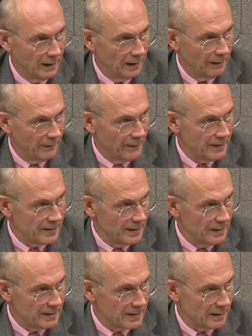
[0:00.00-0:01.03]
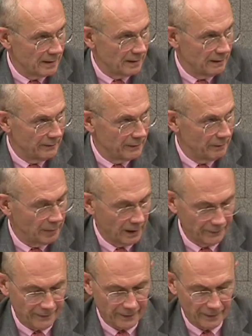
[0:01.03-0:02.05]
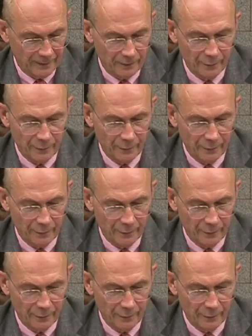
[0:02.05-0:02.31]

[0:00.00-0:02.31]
Uh, this is uh, the blunt uh,